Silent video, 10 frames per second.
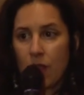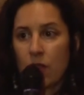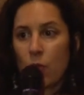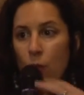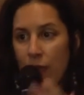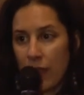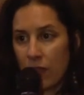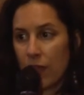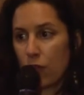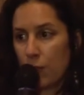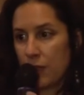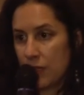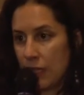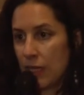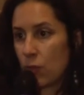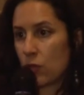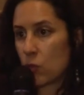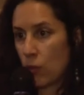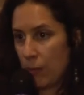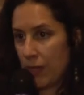The way they have been dealing with
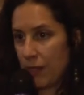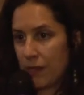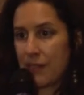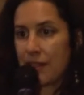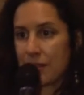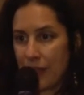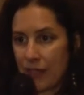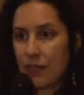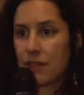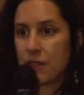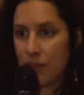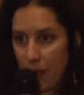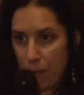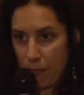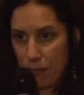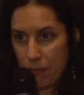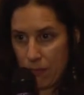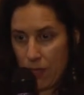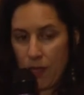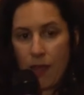women is exactly the same.
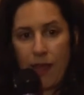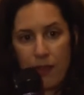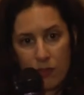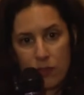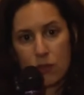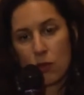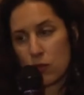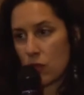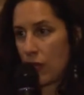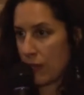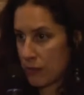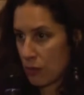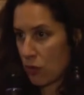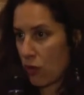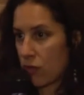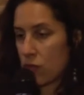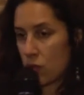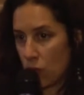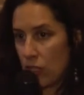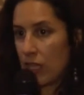And this also cuts across
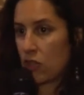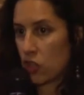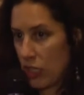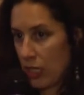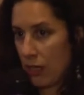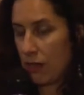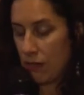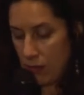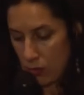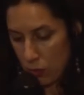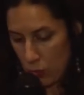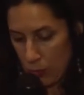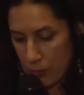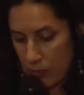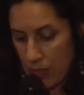Sunni and Shia groups.